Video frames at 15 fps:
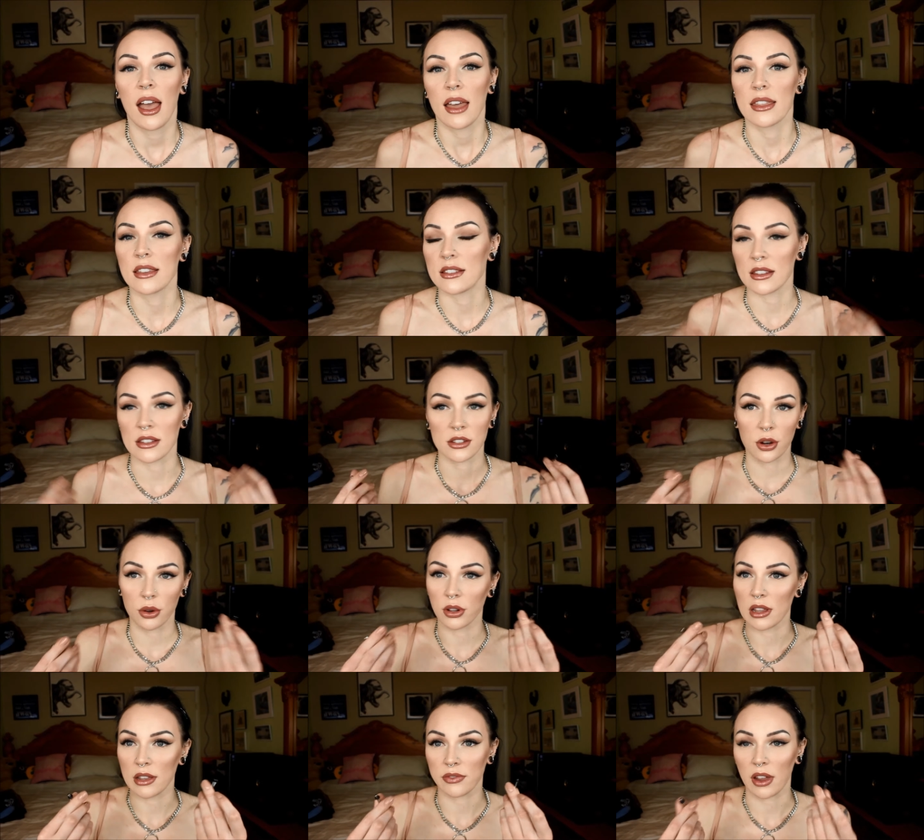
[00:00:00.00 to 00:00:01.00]
this is
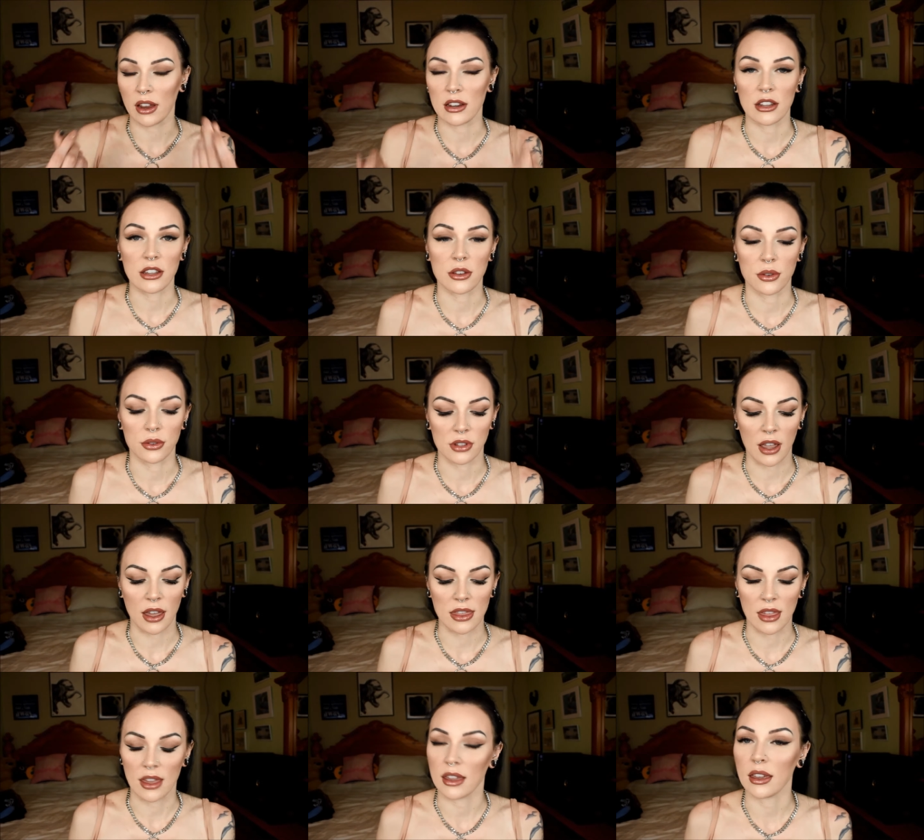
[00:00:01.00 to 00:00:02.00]
totally fine to use,
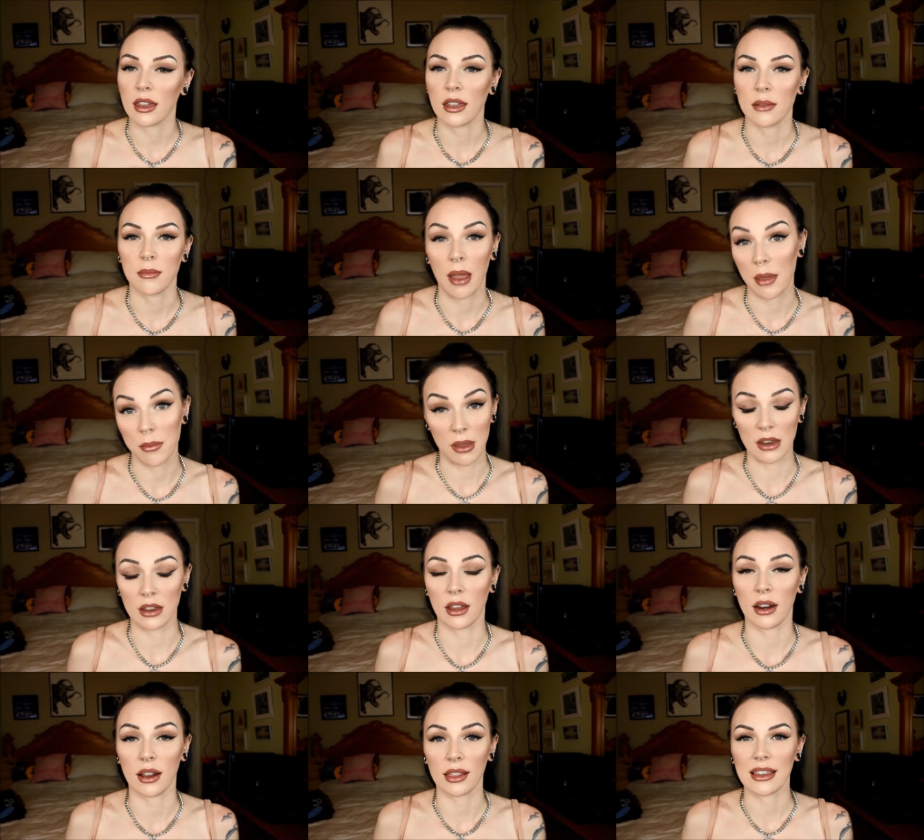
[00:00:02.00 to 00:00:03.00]
I think, in my
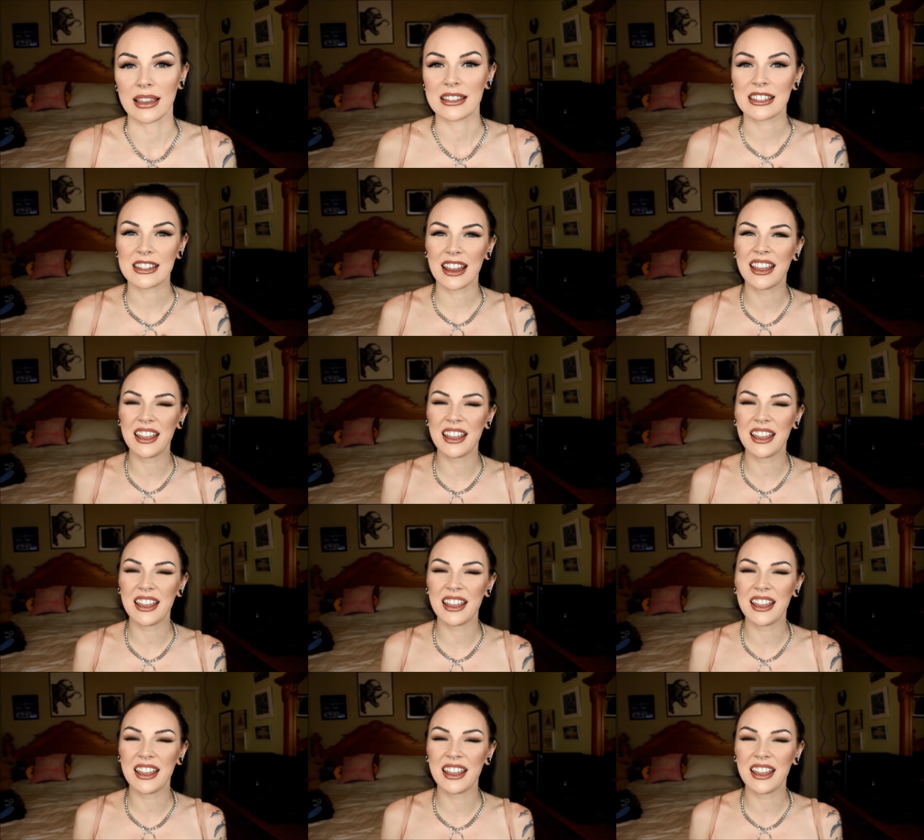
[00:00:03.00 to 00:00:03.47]
opinion at least,